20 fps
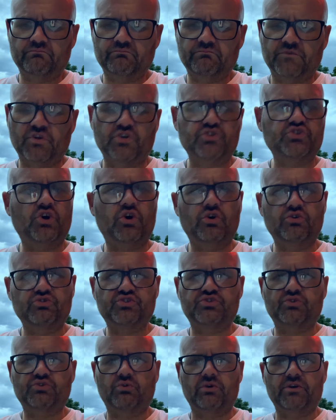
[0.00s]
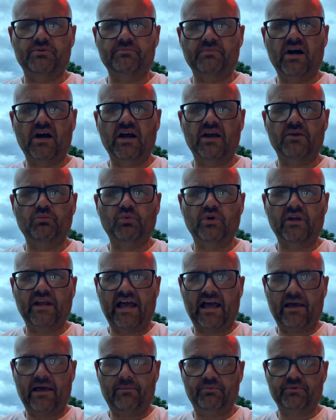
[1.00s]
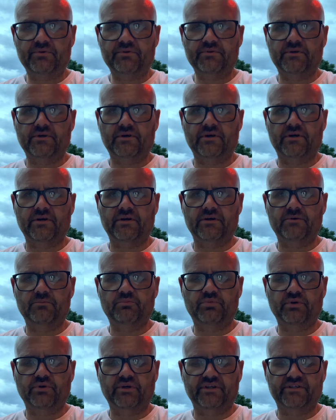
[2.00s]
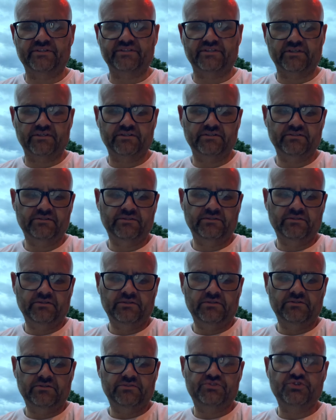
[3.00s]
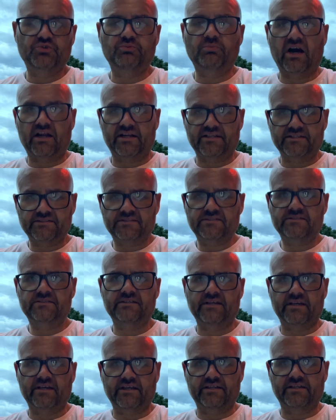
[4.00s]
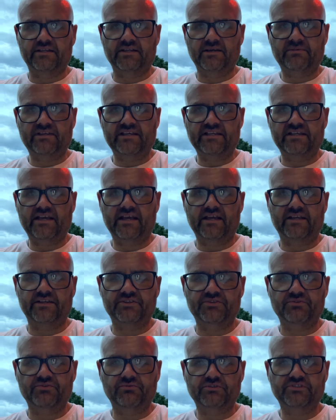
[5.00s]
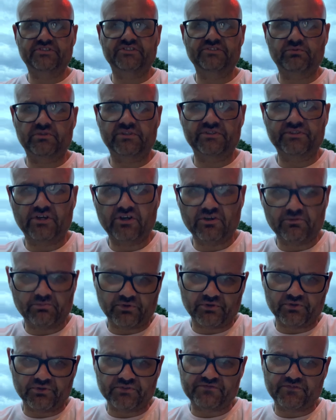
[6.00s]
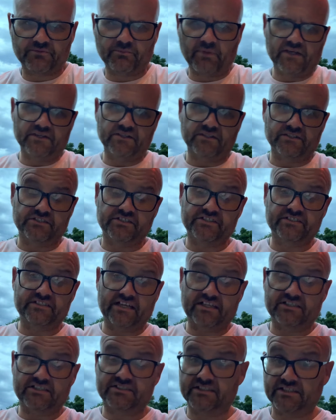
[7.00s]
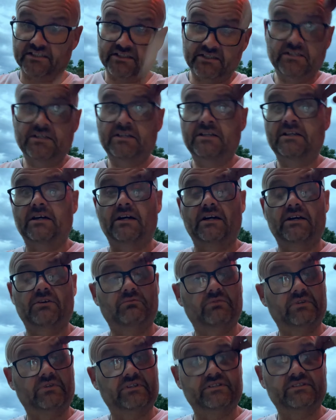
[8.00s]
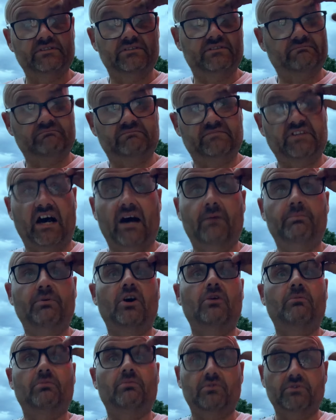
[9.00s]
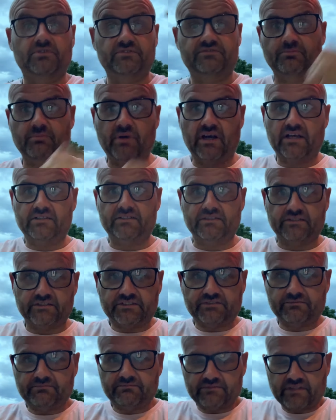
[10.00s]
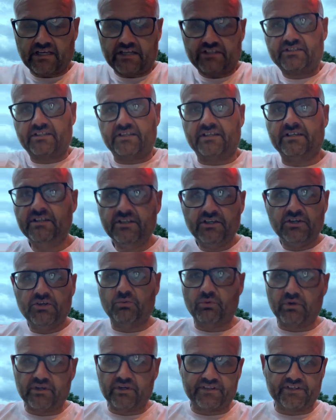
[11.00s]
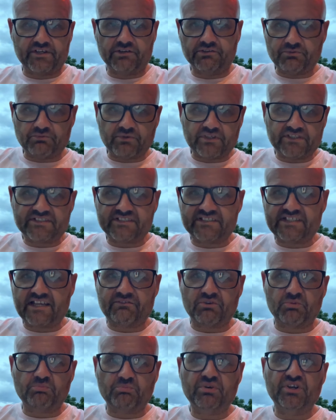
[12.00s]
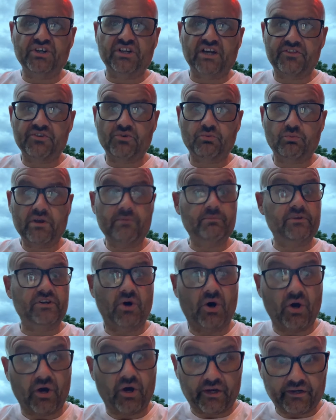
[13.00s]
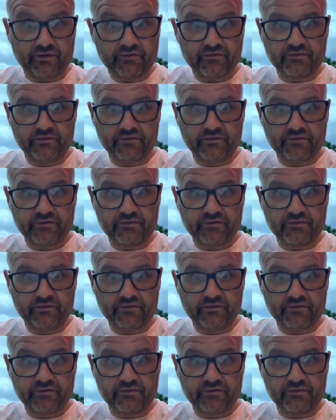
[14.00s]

There's a whole story behind what happened, but two bodies ended up getting handed to her. She's one of the homegirls from my hood. She's actually one of the top homegirls from my hood. She was actually one of the only ones that's ever put other women on.